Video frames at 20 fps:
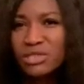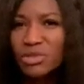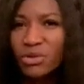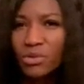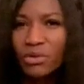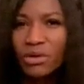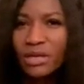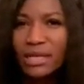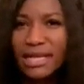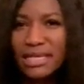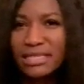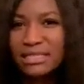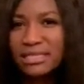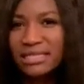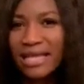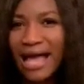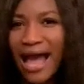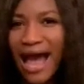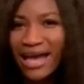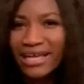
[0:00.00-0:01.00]
So let's
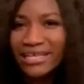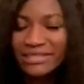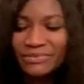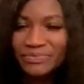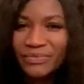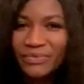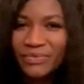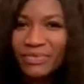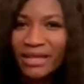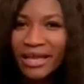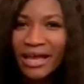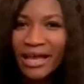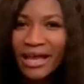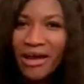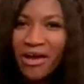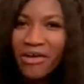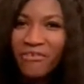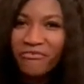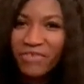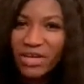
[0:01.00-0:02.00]
start.
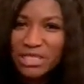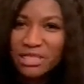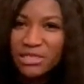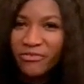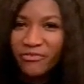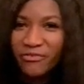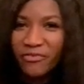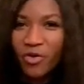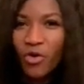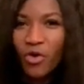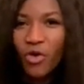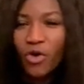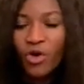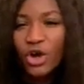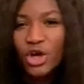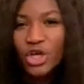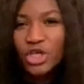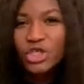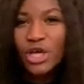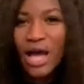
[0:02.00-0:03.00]
First of
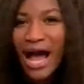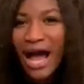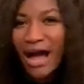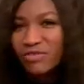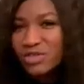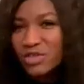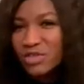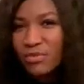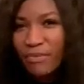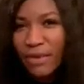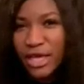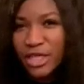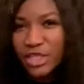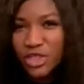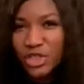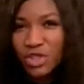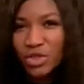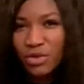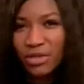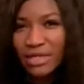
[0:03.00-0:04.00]
all, you have to make
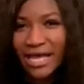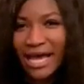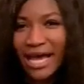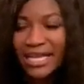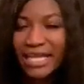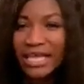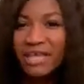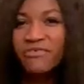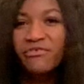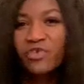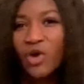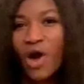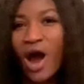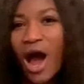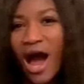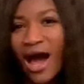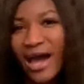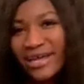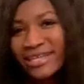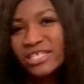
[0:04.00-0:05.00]
sure that if you
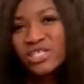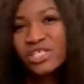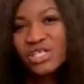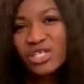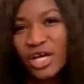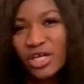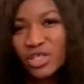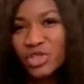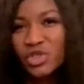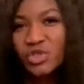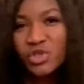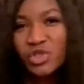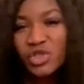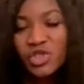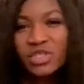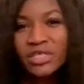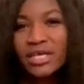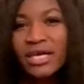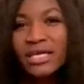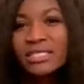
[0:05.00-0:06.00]
are an international
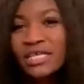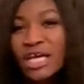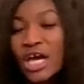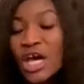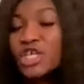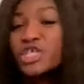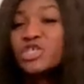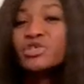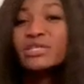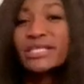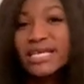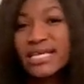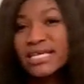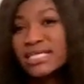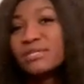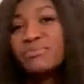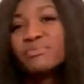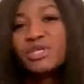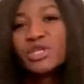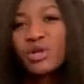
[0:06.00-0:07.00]
student, you
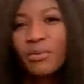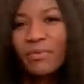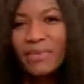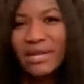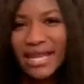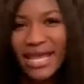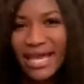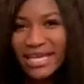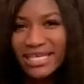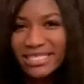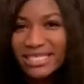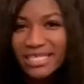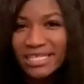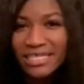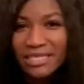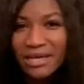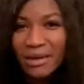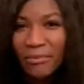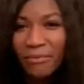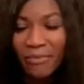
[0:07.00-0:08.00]
need to be
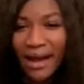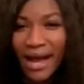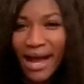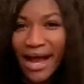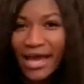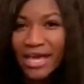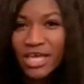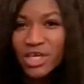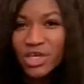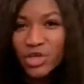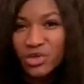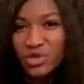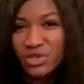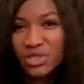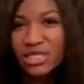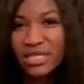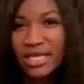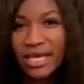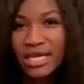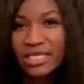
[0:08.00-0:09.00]
nominated by your
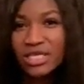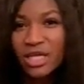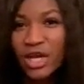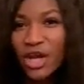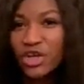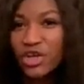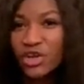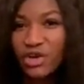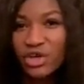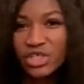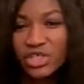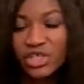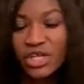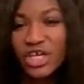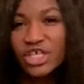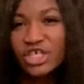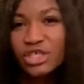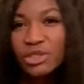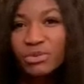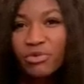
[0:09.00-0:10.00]
state and your
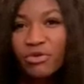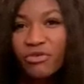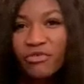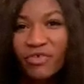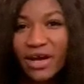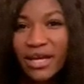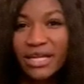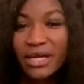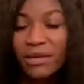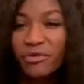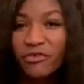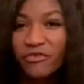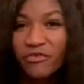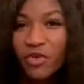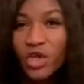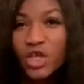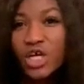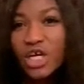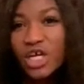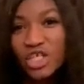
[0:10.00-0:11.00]
education provider
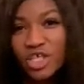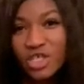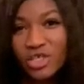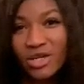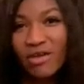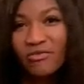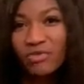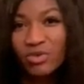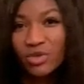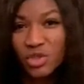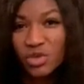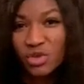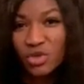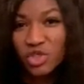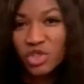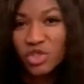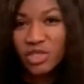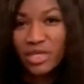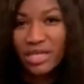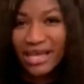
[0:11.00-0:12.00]
before you can travel to
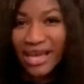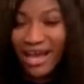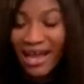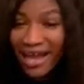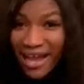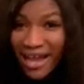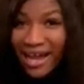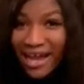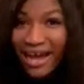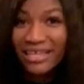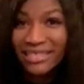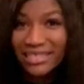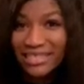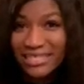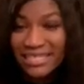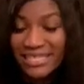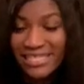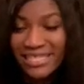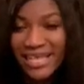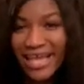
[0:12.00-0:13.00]
Australia at
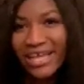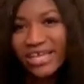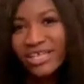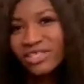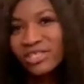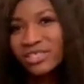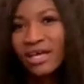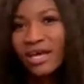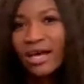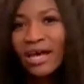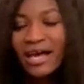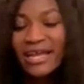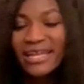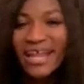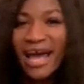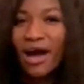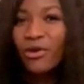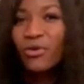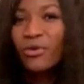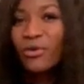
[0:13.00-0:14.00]
this stage.
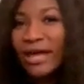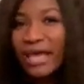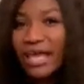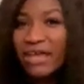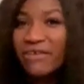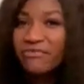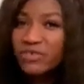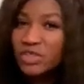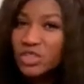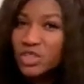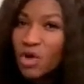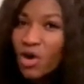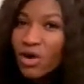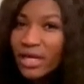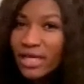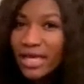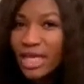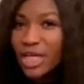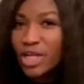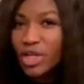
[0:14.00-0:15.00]
Now, if you
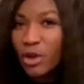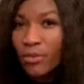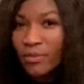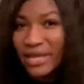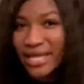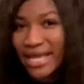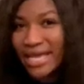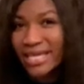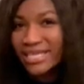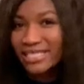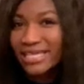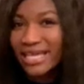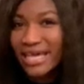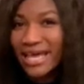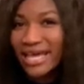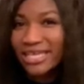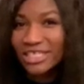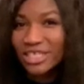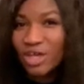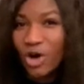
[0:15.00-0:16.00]
don't get
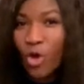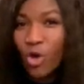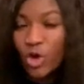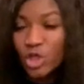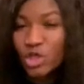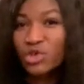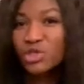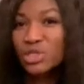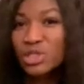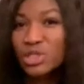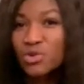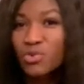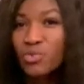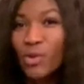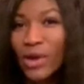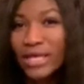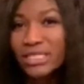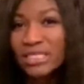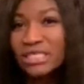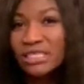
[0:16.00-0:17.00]
nominated or you're still
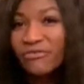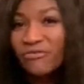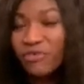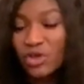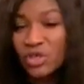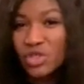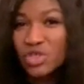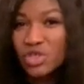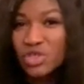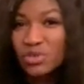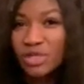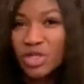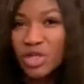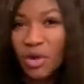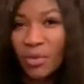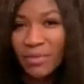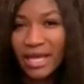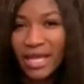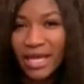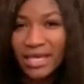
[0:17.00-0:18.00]
waiting for you to be
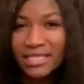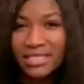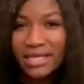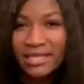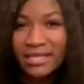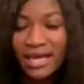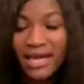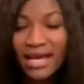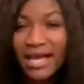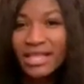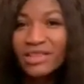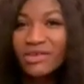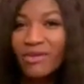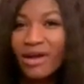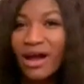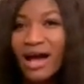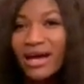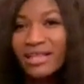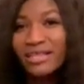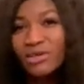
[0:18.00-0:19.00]
nominated, there
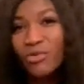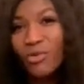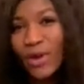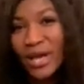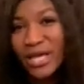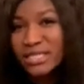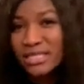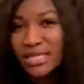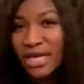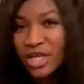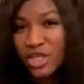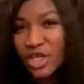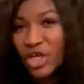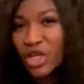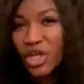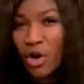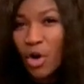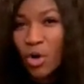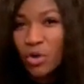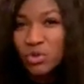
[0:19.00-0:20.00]
are other ways that you
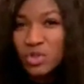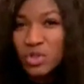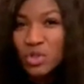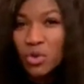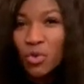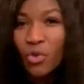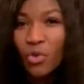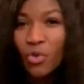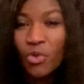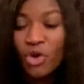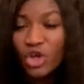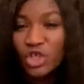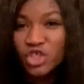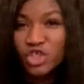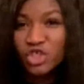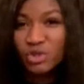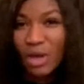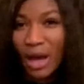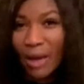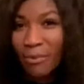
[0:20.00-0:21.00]
can also
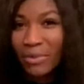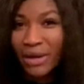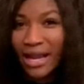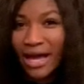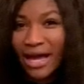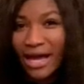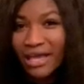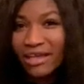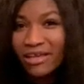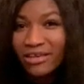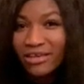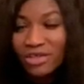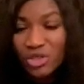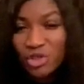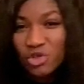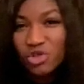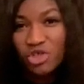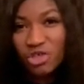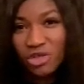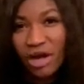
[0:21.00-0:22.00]
apply
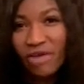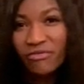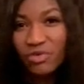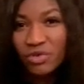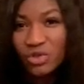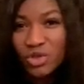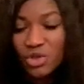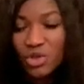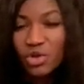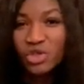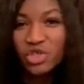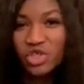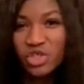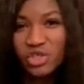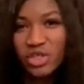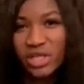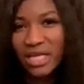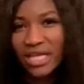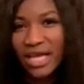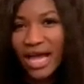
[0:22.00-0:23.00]
to travel to
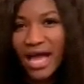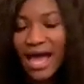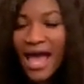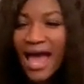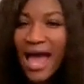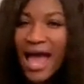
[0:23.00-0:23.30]
Australia.